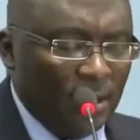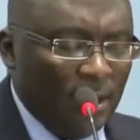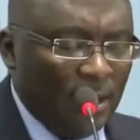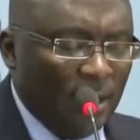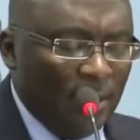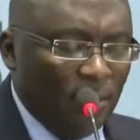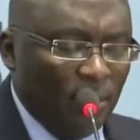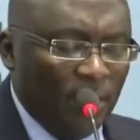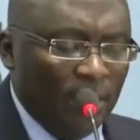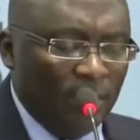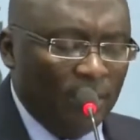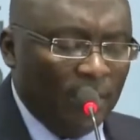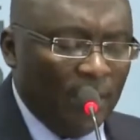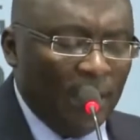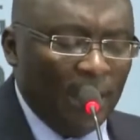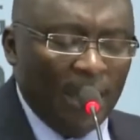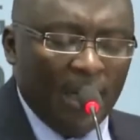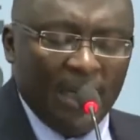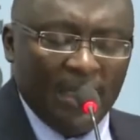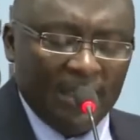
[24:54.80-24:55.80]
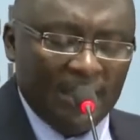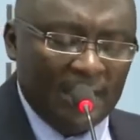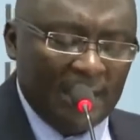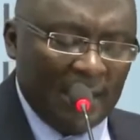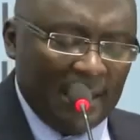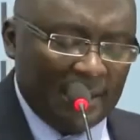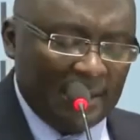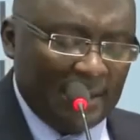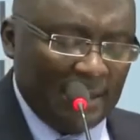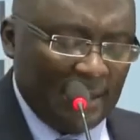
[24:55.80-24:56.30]
and we've realized
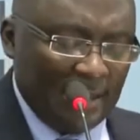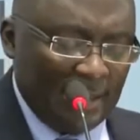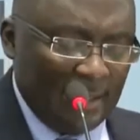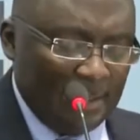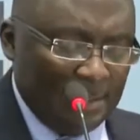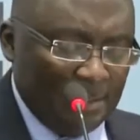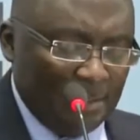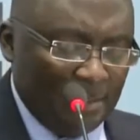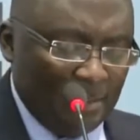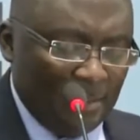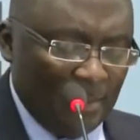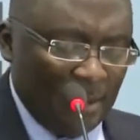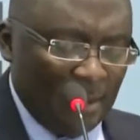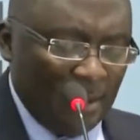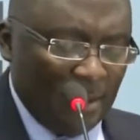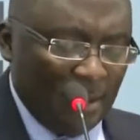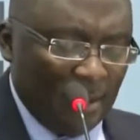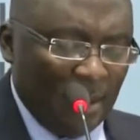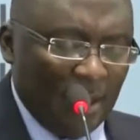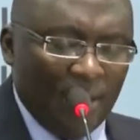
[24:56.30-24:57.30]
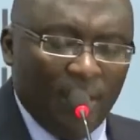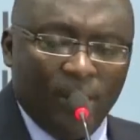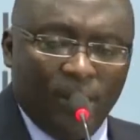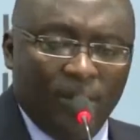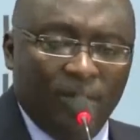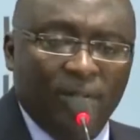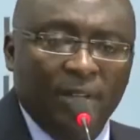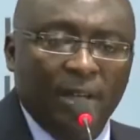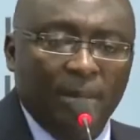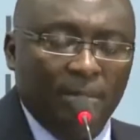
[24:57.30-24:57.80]
that a lot
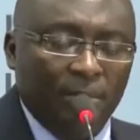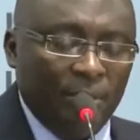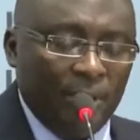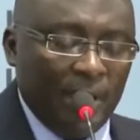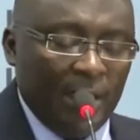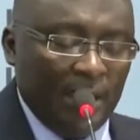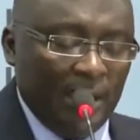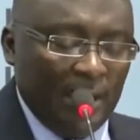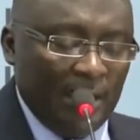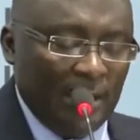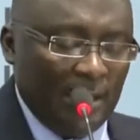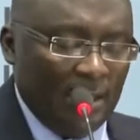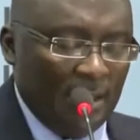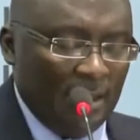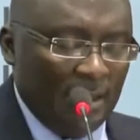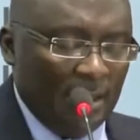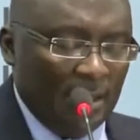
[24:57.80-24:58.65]
of them really